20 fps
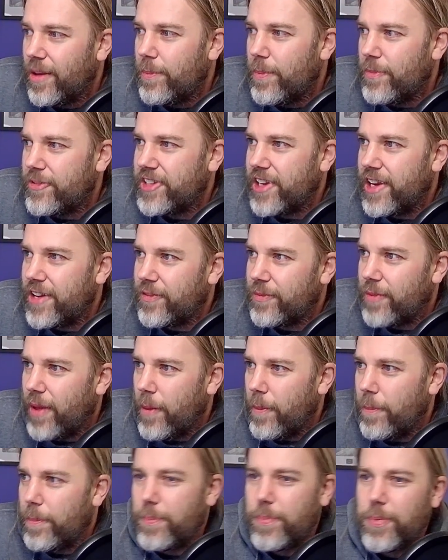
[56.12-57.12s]
aside from
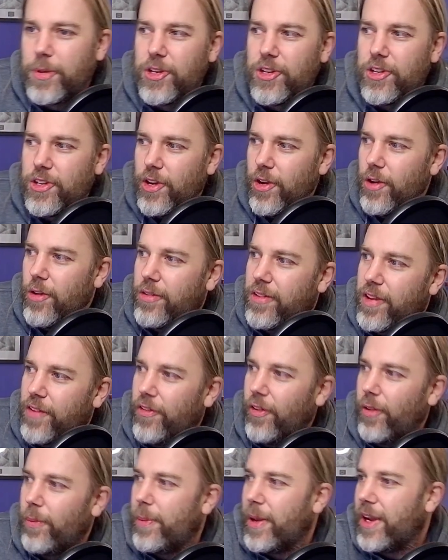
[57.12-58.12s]
that
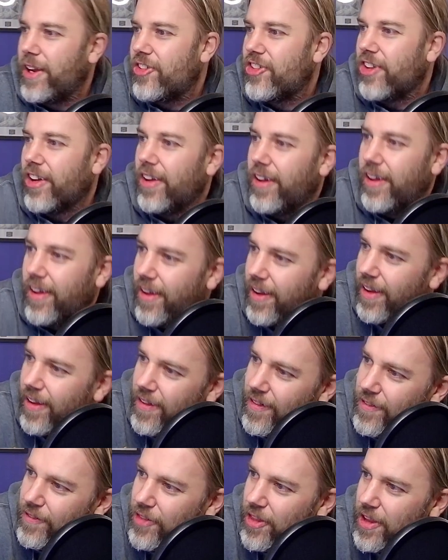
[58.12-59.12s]
beautiful picture
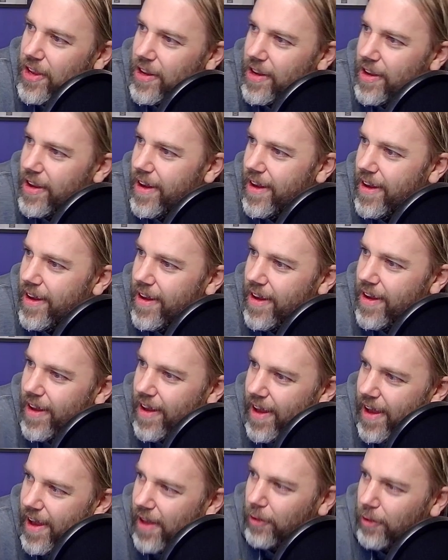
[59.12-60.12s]
of the
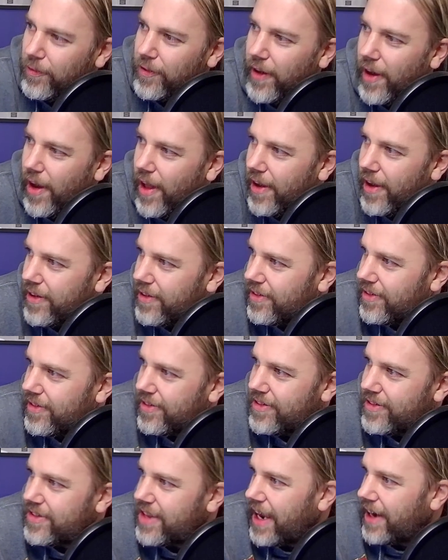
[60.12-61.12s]
Elven
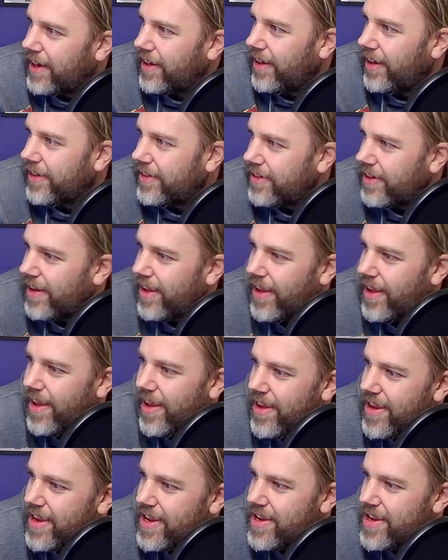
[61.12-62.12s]
line tackling
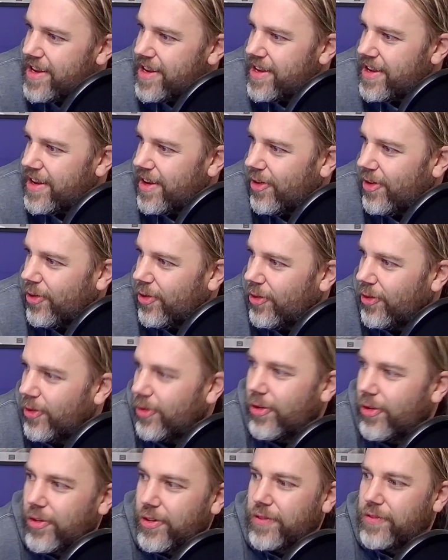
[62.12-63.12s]
a
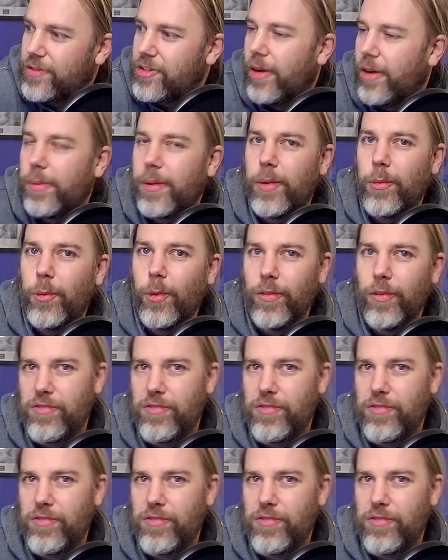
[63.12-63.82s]
horde of goblin wolf